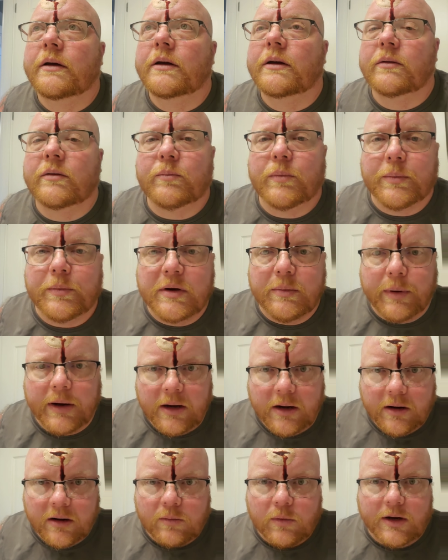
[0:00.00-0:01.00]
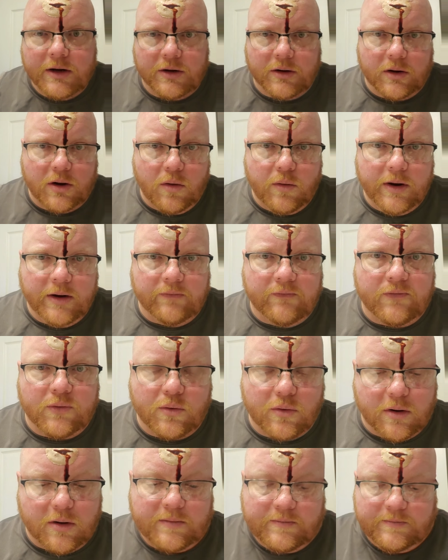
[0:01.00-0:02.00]
depending on what you're going
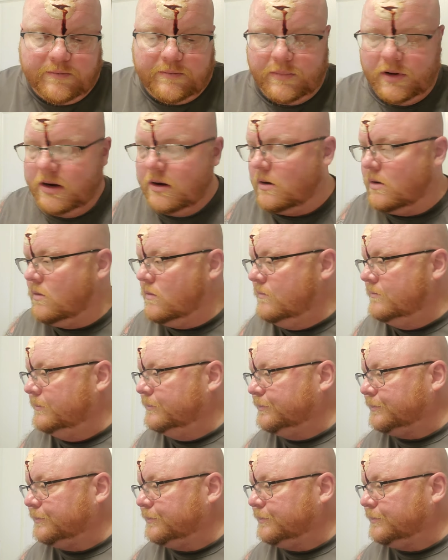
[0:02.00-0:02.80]
for, you know.